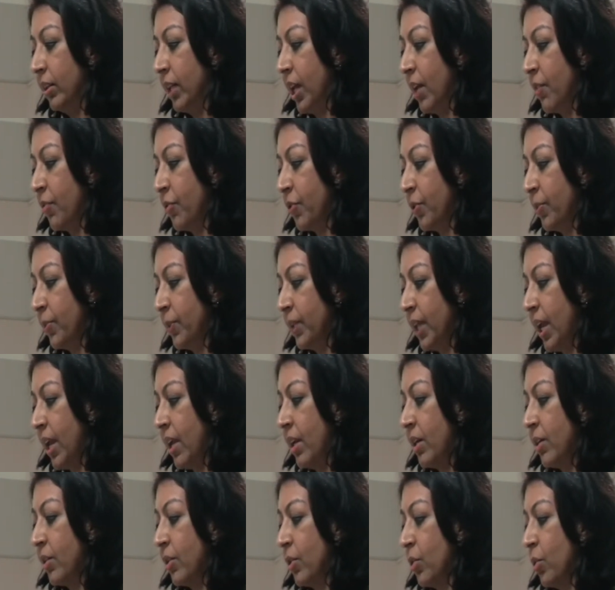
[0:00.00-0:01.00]
Then from
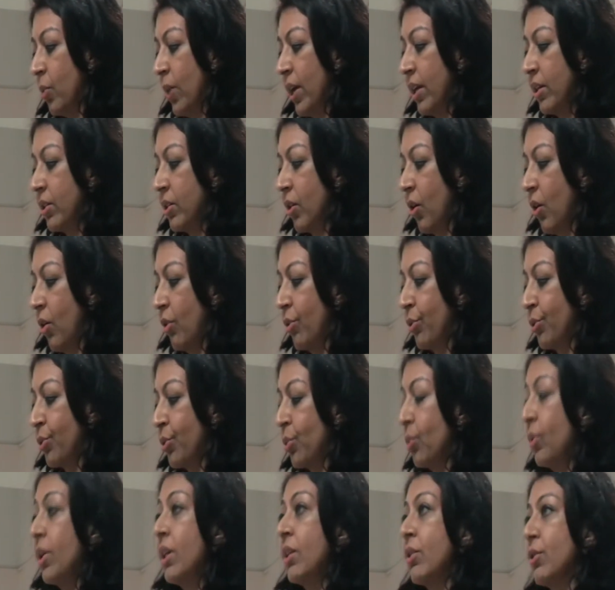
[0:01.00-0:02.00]
there you went on
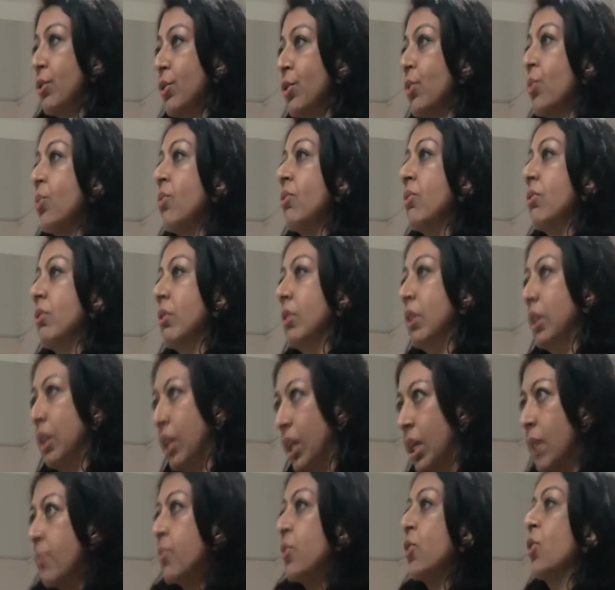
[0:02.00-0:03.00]
to introduce the
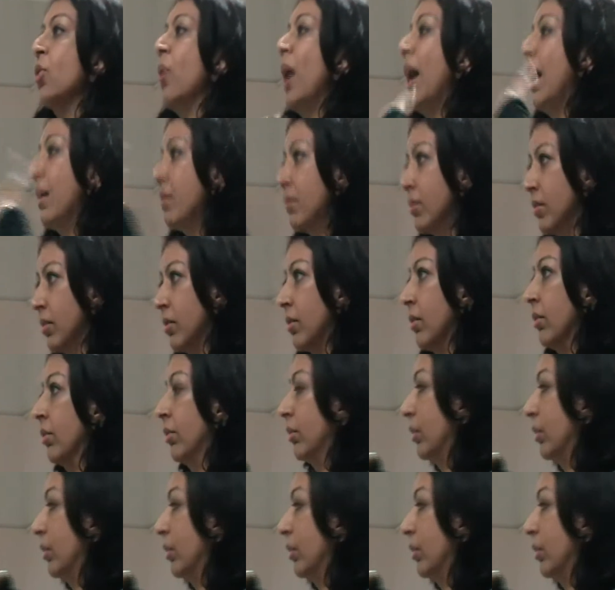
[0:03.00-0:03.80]
theme. So you asked